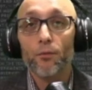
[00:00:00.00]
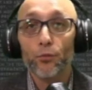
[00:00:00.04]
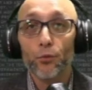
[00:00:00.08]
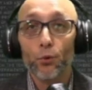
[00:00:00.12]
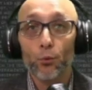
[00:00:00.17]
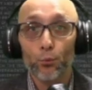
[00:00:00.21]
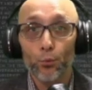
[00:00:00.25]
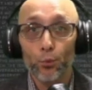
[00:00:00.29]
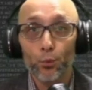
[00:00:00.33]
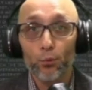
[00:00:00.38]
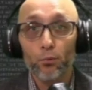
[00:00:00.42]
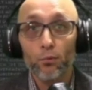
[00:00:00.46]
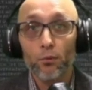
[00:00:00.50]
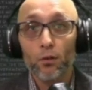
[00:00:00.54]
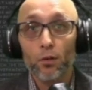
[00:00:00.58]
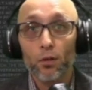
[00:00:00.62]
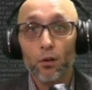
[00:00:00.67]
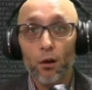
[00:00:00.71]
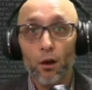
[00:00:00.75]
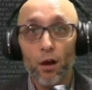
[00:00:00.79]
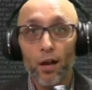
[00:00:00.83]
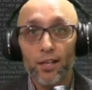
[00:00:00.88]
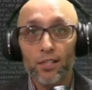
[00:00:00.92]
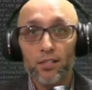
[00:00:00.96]
the root
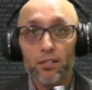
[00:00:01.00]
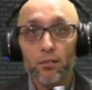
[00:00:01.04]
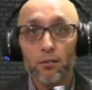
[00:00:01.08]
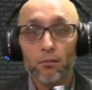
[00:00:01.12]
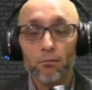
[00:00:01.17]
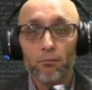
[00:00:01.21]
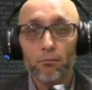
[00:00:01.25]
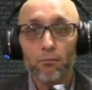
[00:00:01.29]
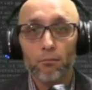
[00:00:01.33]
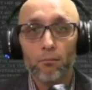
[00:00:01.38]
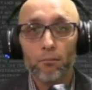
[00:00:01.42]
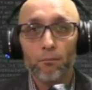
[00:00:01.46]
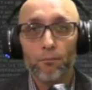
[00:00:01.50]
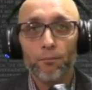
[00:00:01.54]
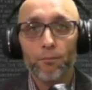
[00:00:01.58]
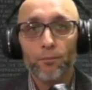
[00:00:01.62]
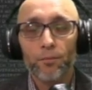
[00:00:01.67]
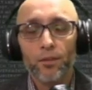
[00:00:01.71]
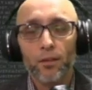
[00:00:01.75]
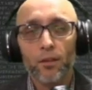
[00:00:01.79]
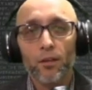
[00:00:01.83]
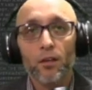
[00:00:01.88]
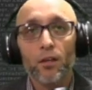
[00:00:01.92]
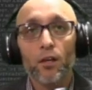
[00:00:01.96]
cause.
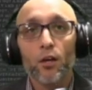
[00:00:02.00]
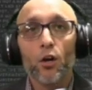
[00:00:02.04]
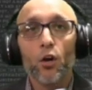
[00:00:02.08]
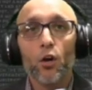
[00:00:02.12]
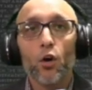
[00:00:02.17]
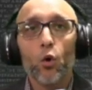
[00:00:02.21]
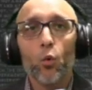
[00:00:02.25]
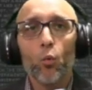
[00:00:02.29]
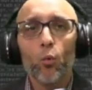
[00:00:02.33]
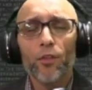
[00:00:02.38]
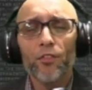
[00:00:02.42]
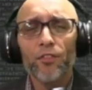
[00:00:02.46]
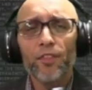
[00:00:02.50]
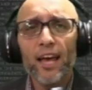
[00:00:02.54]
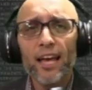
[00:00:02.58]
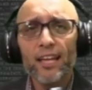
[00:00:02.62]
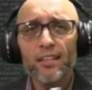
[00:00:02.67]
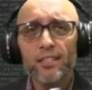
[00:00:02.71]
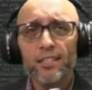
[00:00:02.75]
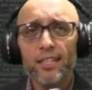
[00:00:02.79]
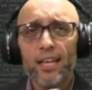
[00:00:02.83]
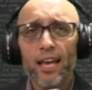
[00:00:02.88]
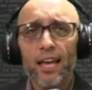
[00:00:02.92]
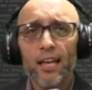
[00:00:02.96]
With that
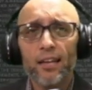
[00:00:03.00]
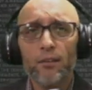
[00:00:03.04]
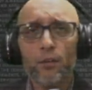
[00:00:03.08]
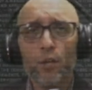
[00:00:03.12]
said,